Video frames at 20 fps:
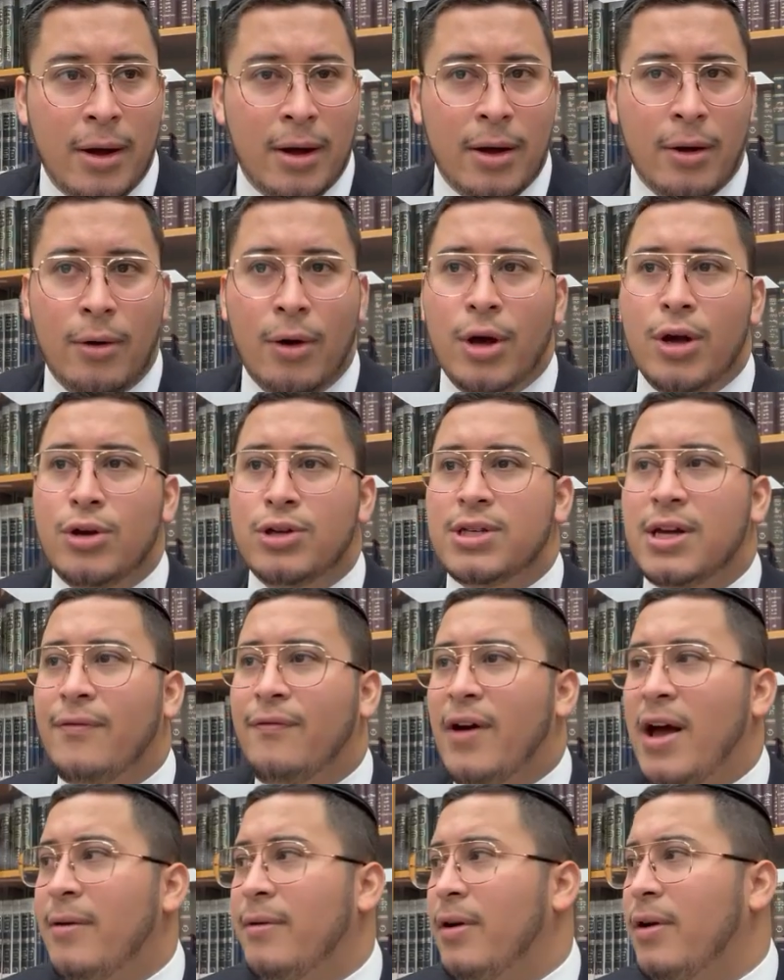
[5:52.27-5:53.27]
You said
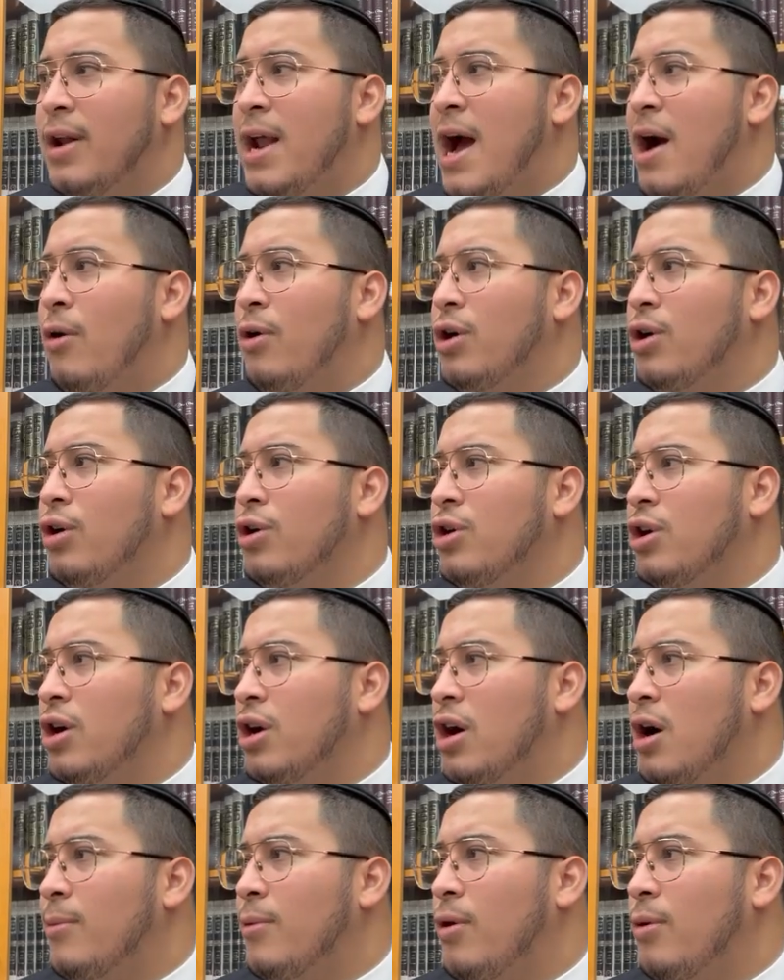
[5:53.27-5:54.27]
an hour ago you're going
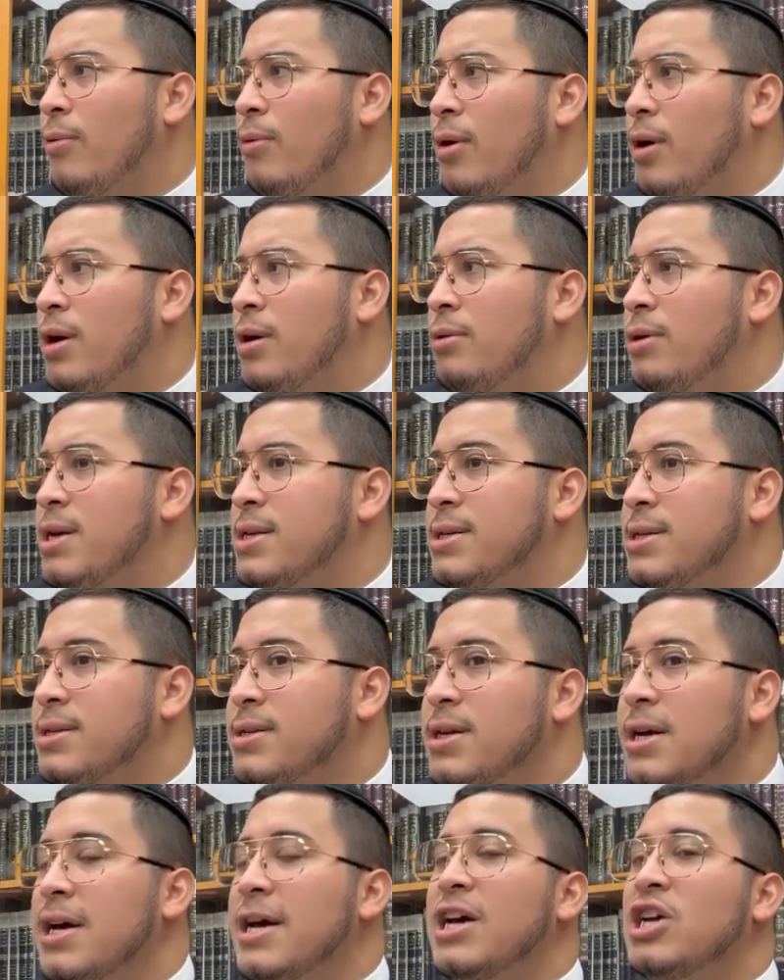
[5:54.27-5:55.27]
to come home. What is
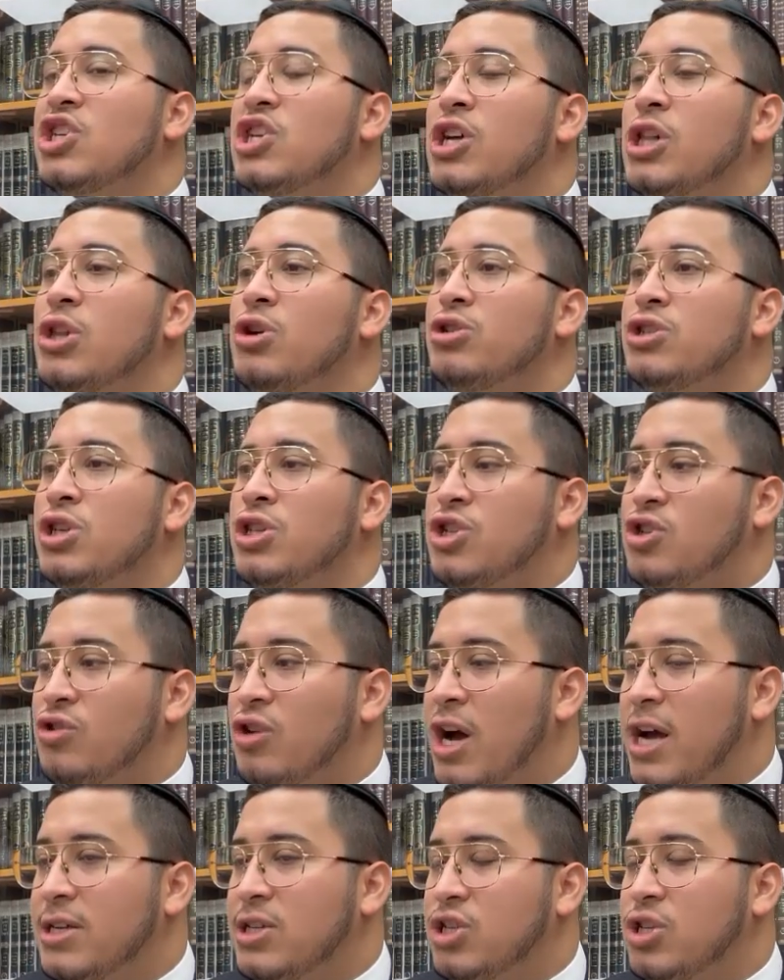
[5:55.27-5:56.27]
this? She loses
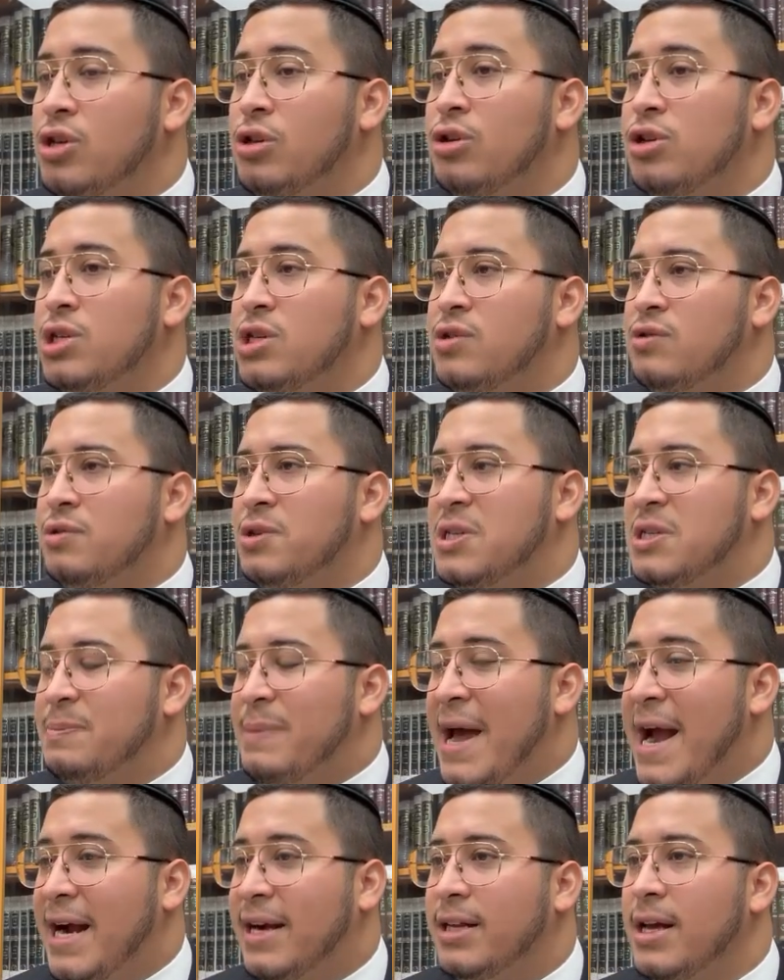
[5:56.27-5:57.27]
trust, she loses her
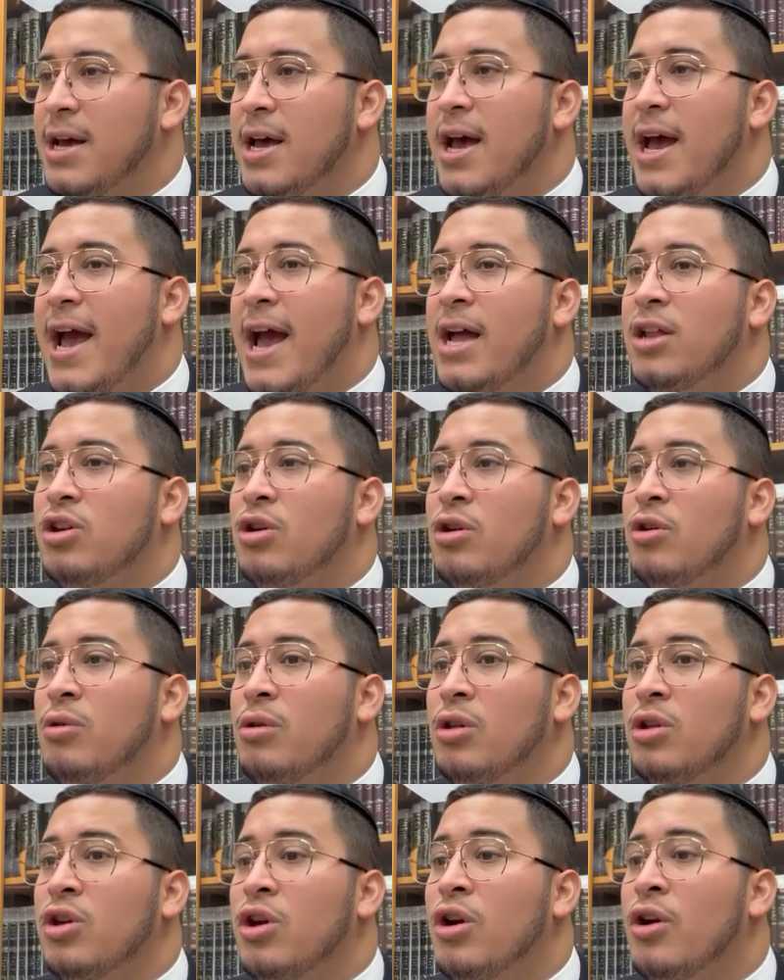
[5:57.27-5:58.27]
respect, and
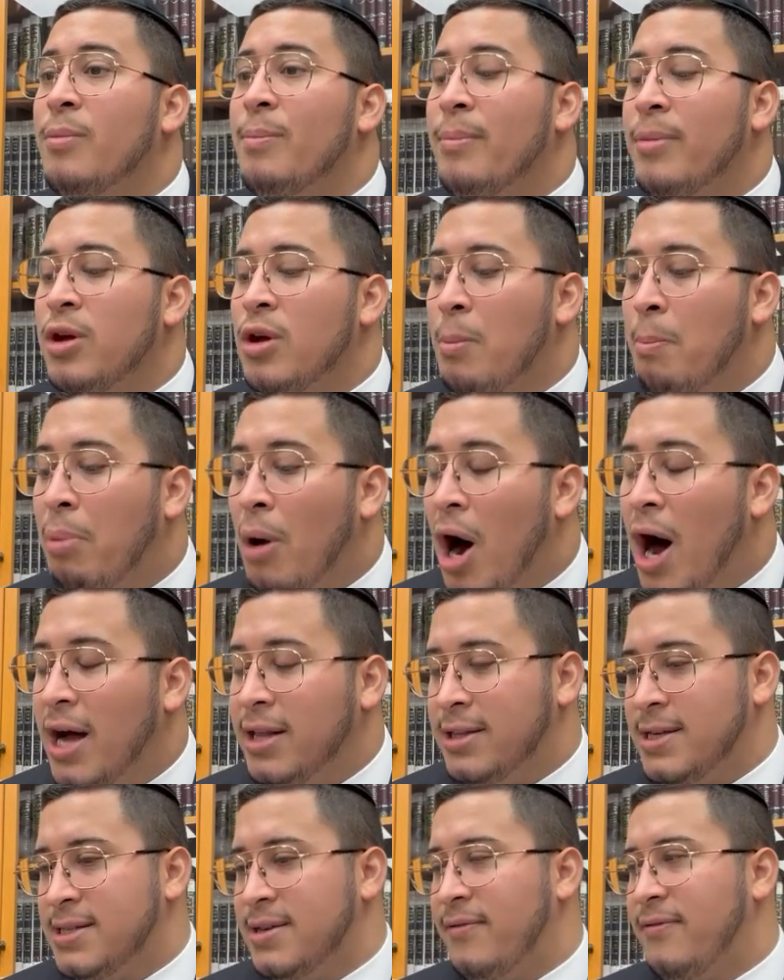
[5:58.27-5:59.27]
your
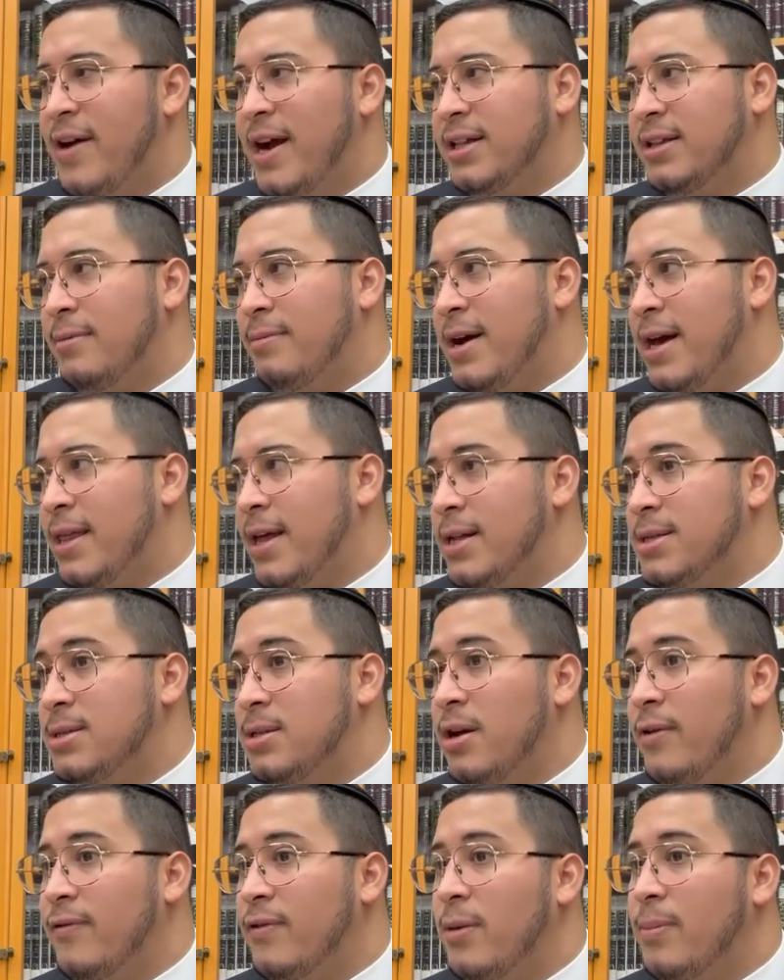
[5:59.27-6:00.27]
bond is affected by that. So
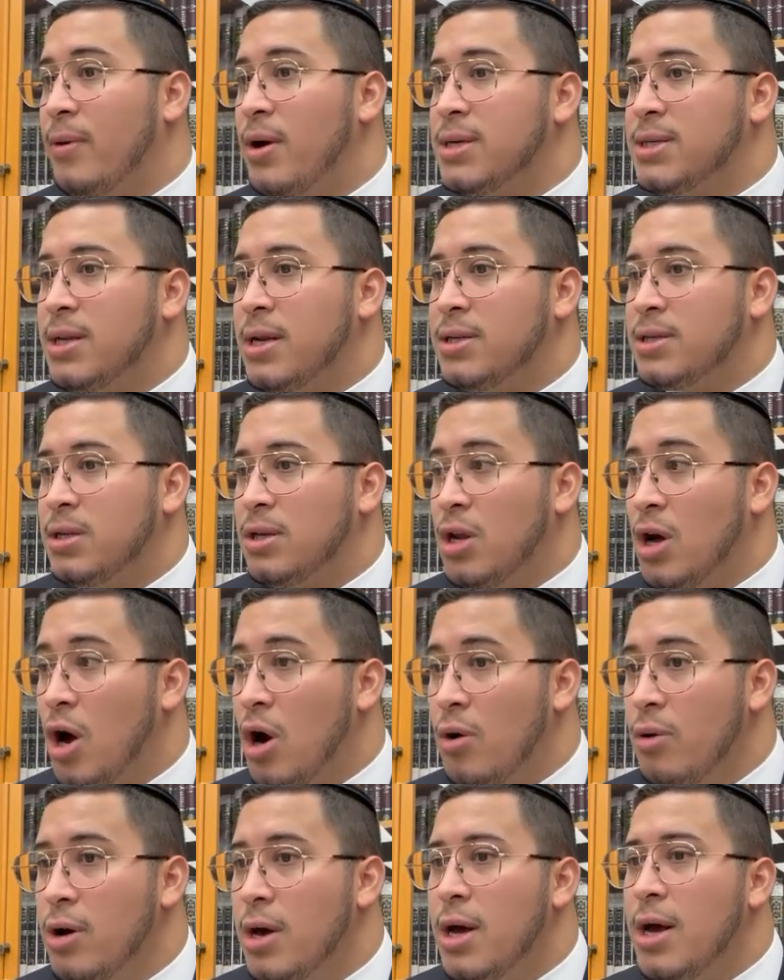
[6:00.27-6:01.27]
therefore, a person has to
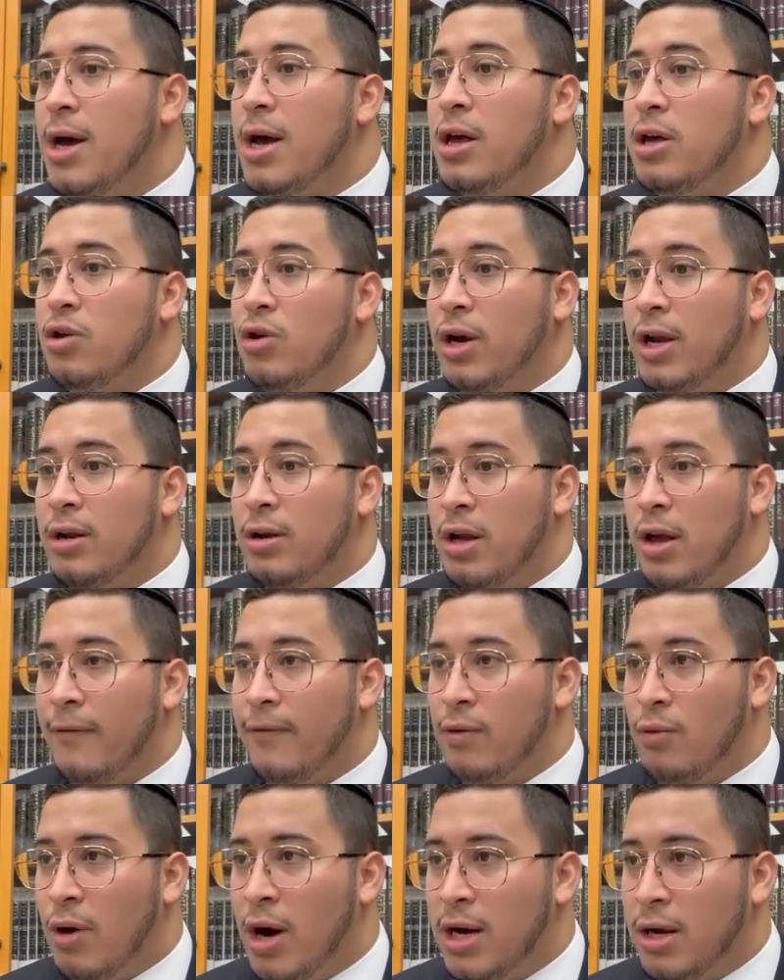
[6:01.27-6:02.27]
know, you can, if
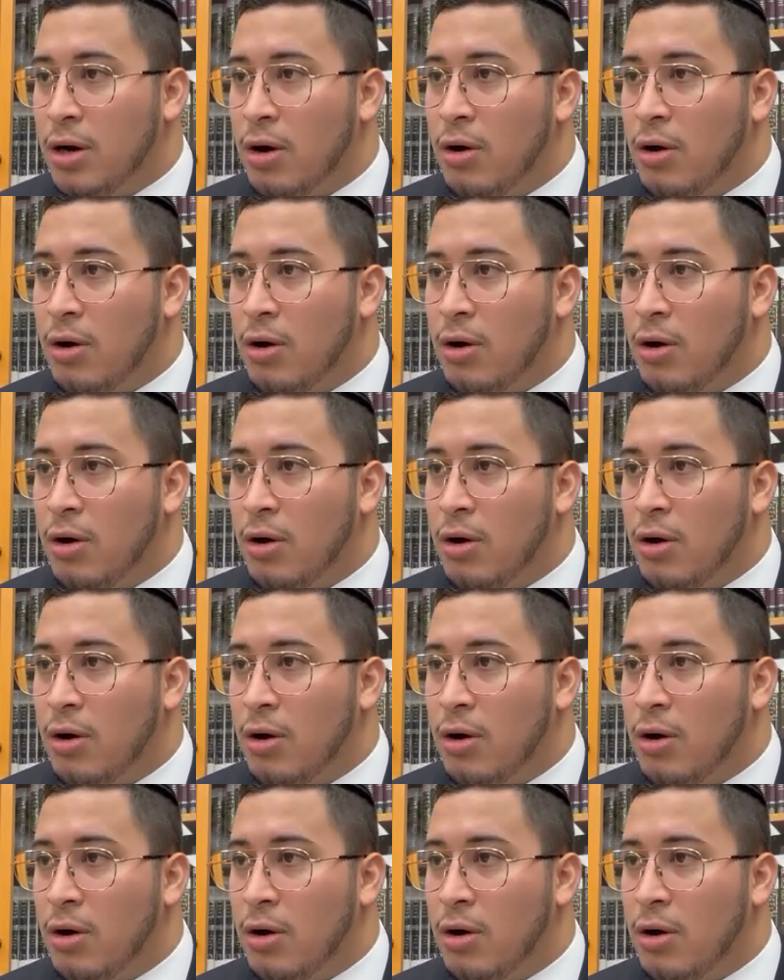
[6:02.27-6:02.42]
you want to